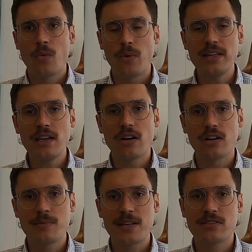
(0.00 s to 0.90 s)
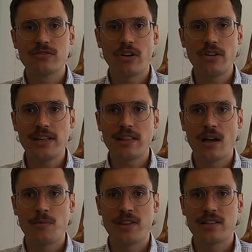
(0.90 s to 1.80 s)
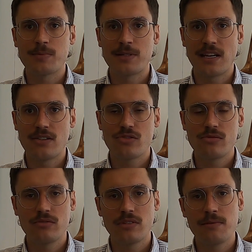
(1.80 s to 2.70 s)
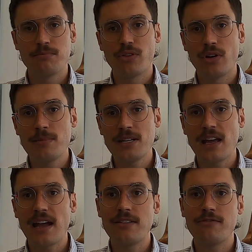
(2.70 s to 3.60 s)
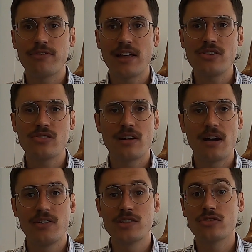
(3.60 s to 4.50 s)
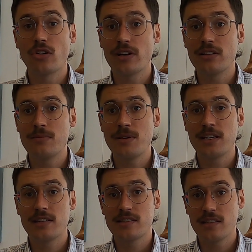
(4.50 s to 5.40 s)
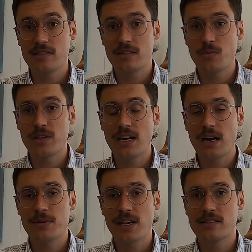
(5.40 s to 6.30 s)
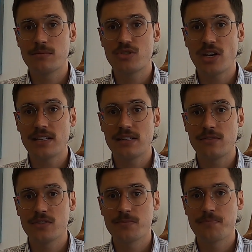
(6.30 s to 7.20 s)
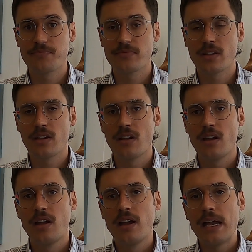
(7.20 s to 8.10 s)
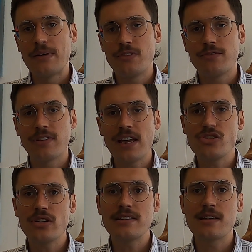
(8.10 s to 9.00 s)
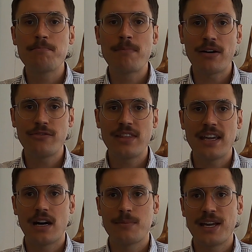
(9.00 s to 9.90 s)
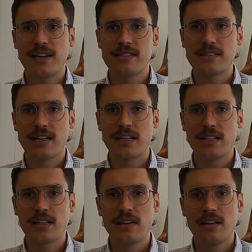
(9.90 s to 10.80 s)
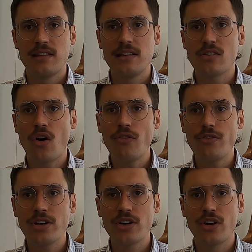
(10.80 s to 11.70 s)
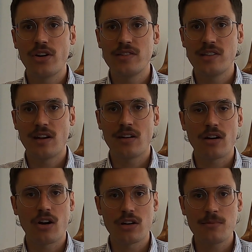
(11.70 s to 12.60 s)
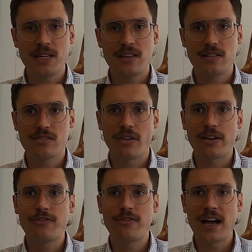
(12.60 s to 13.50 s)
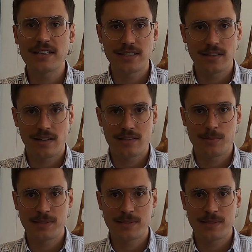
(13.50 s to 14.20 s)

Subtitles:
When the economy has grown in line with its potential, employment and inflation have historically been consistent with the RBA's objectives. If inflation is above the RBA's target, this often occurs in an economy that is growing faster than its